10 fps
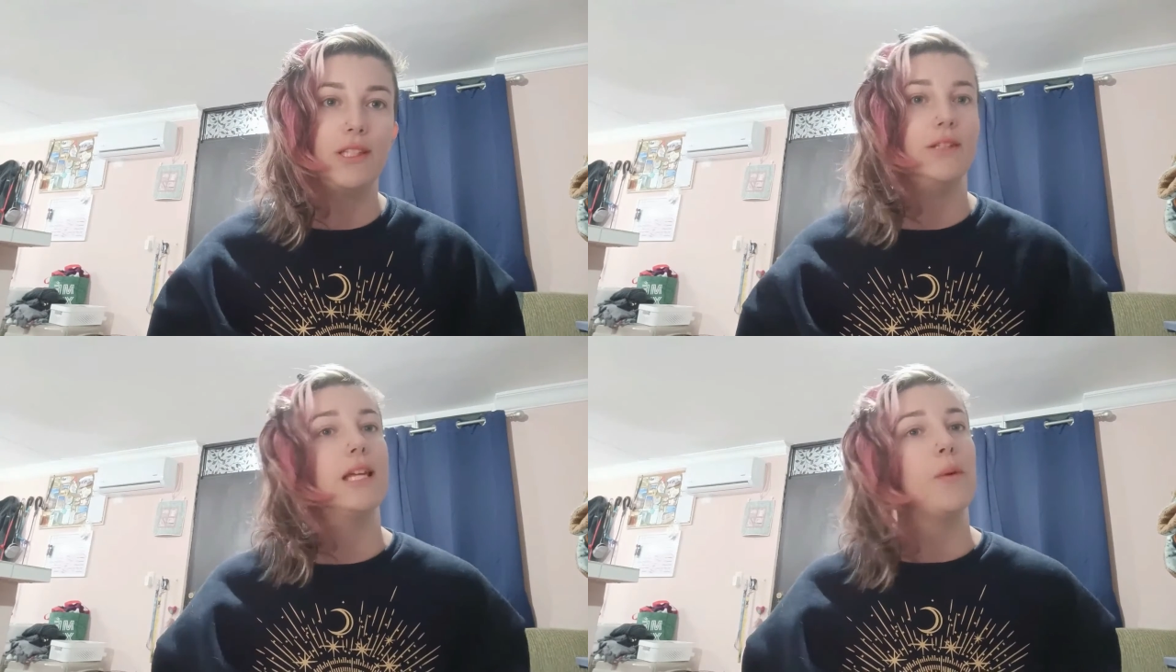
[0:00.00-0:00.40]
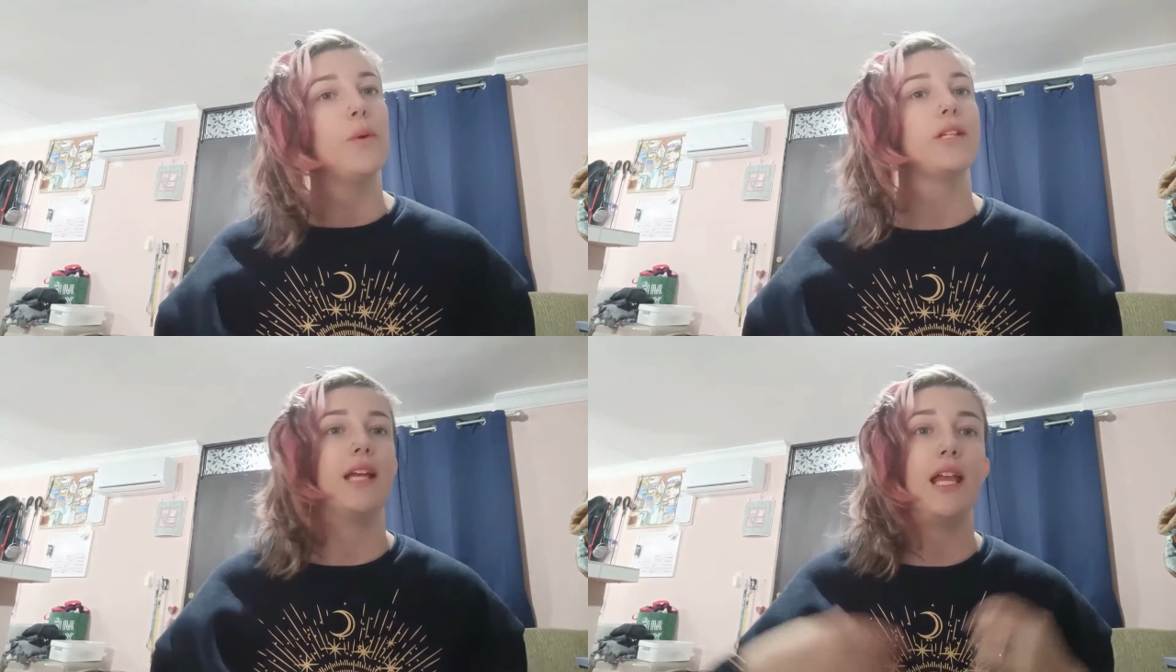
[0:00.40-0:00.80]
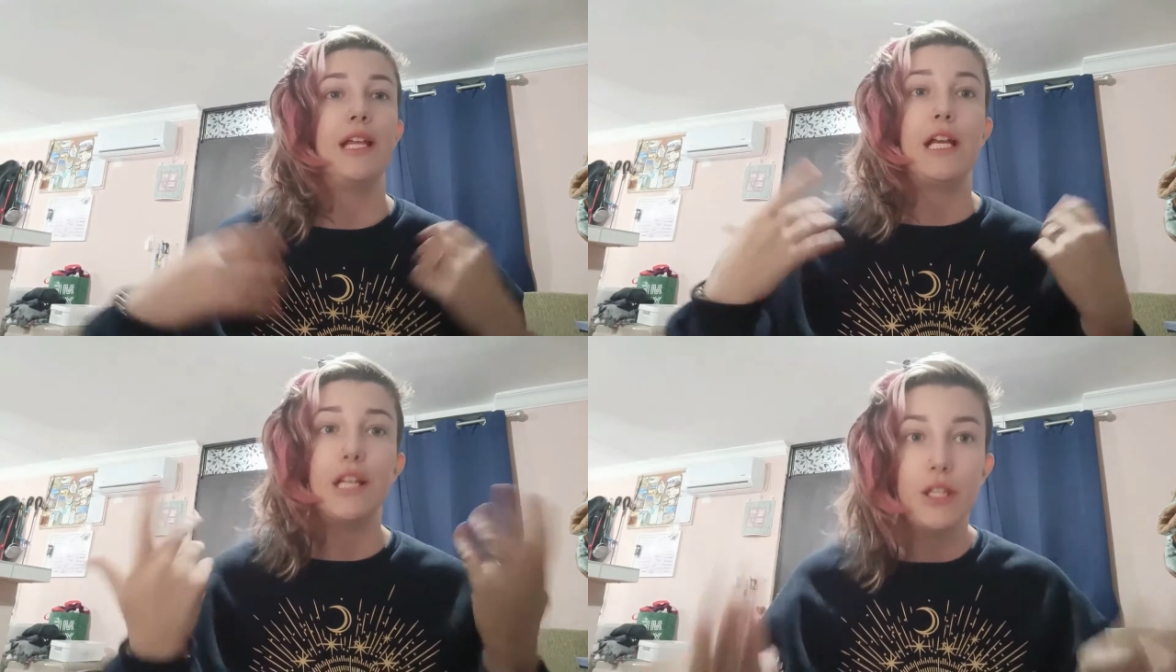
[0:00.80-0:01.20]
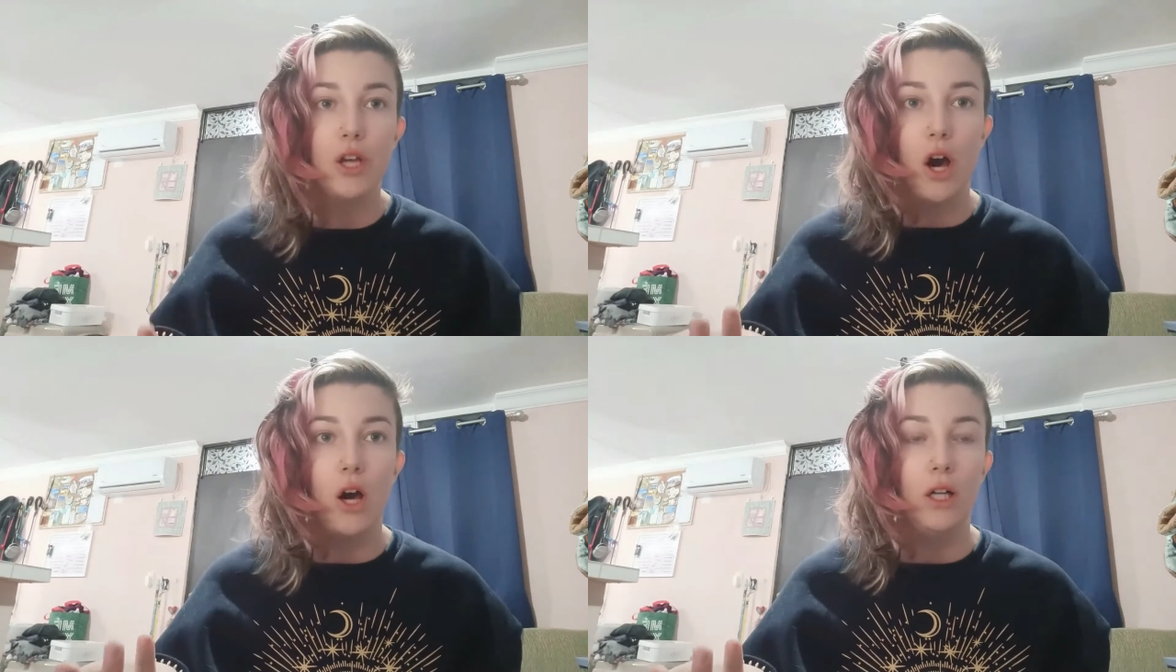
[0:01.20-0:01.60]
So it's like we're saying
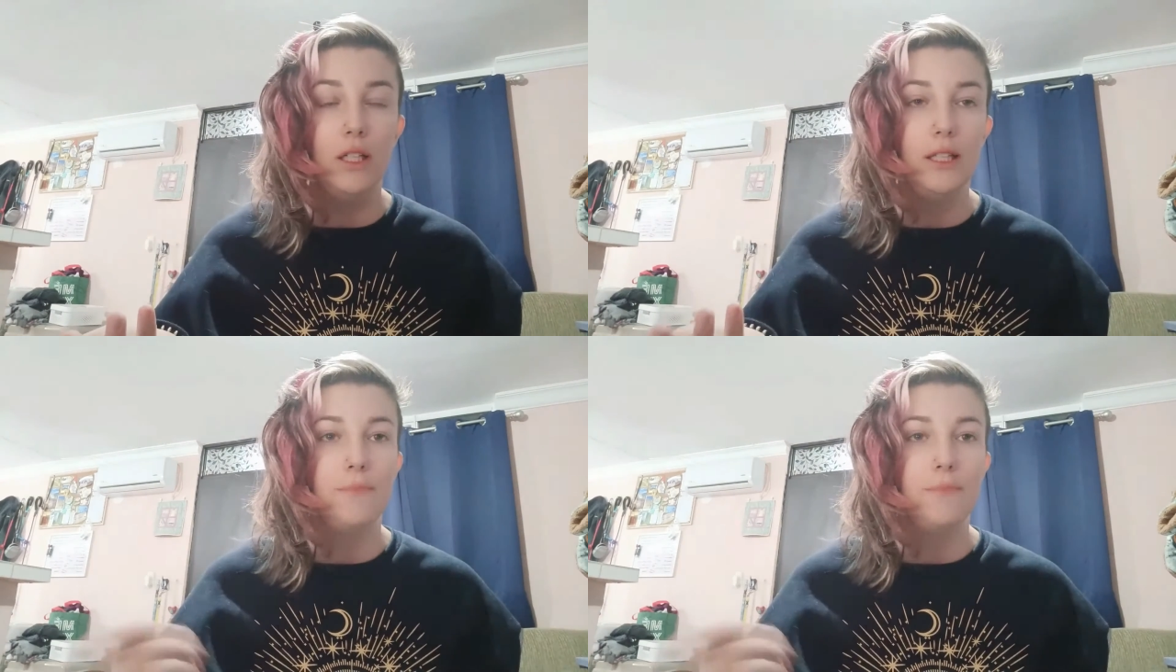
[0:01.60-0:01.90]
y'all